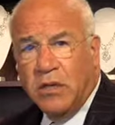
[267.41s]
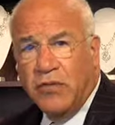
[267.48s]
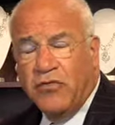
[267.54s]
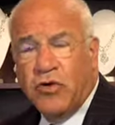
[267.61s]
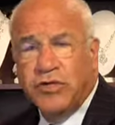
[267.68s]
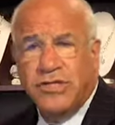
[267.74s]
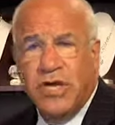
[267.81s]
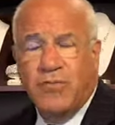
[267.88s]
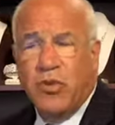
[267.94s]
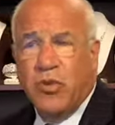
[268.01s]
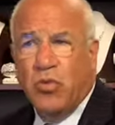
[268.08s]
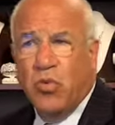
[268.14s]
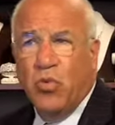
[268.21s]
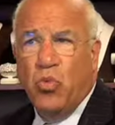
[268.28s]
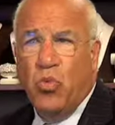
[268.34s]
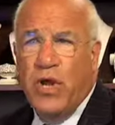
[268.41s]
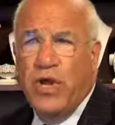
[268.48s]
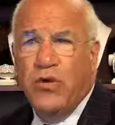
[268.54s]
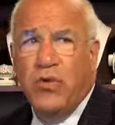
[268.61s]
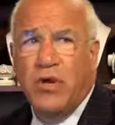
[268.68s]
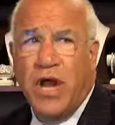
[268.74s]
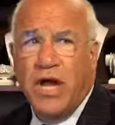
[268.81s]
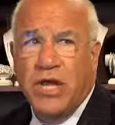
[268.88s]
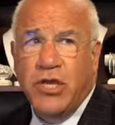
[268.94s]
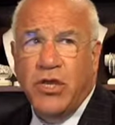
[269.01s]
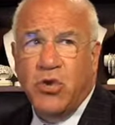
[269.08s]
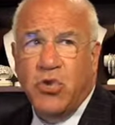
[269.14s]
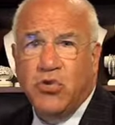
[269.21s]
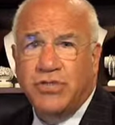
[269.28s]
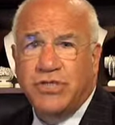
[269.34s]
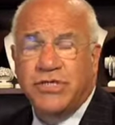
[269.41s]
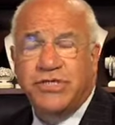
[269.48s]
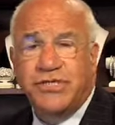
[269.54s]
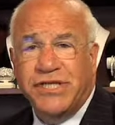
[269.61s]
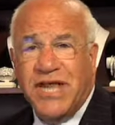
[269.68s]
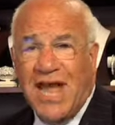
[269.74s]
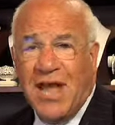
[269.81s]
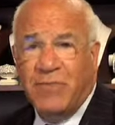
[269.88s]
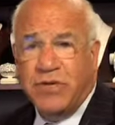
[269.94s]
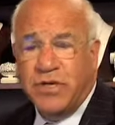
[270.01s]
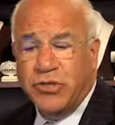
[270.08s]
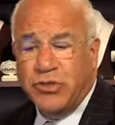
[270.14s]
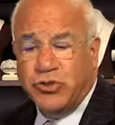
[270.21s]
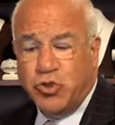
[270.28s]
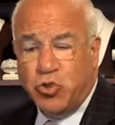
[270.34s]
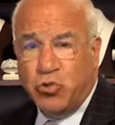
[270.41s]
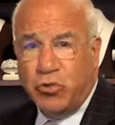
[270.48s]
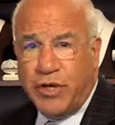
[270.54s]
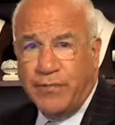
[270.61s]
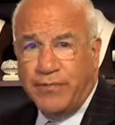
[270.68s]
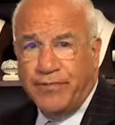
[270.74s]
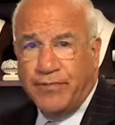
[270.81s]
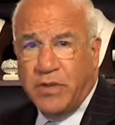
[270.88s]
For example, we do not use stamped jewelry.